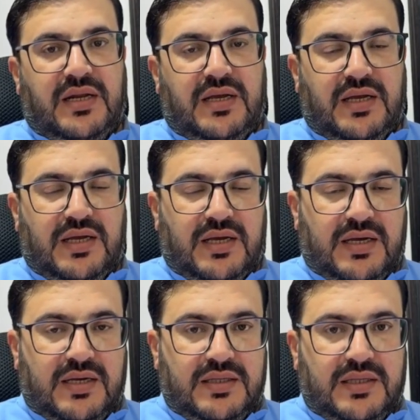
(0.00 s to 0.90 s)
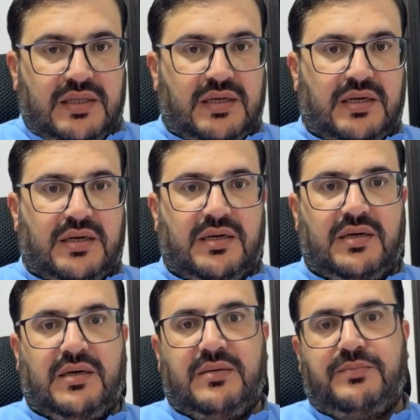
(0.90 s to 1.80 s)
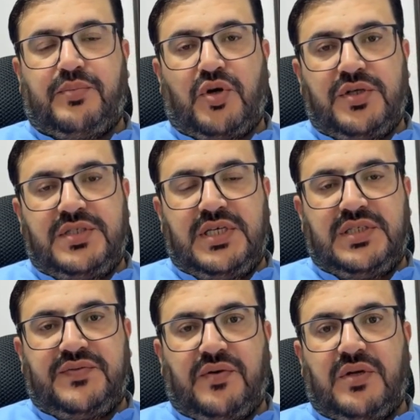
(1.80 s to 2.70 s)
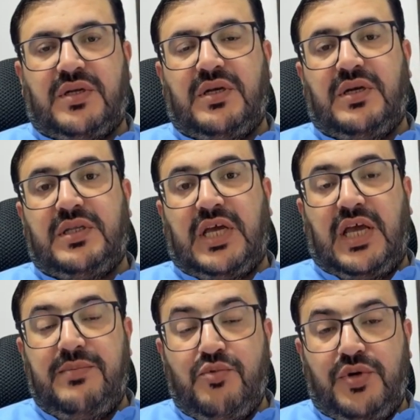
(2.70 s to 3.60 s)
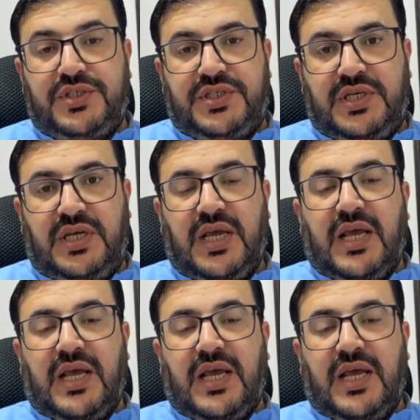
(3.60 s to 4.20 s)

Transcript: The process for the MOHE